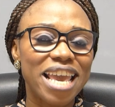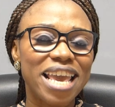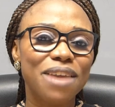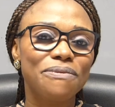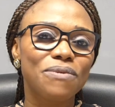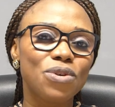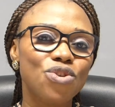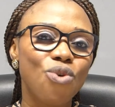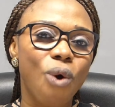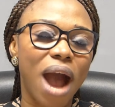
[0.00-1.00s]
If
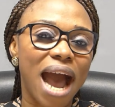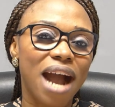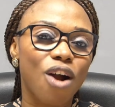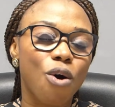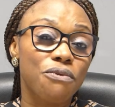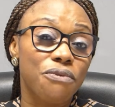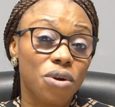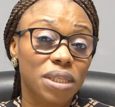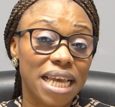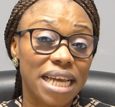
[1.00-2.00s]
you are
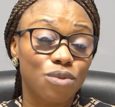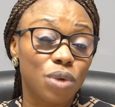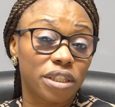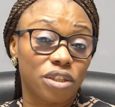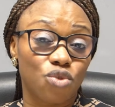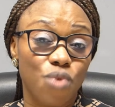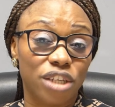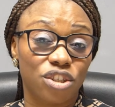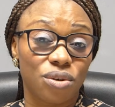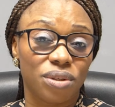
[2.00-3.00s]
confronted with
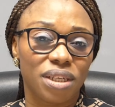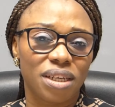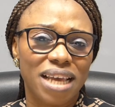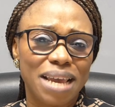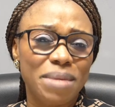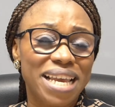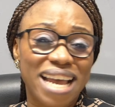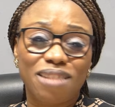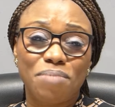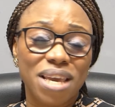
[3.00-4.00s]
situation It
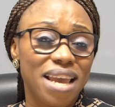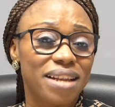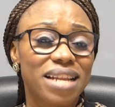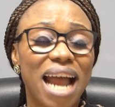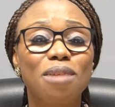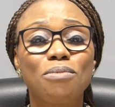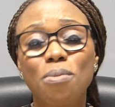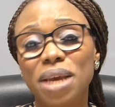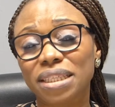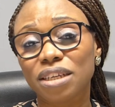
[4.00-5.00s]
can be a dark
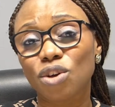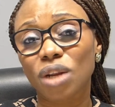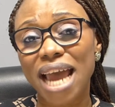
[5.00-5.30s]
moment in your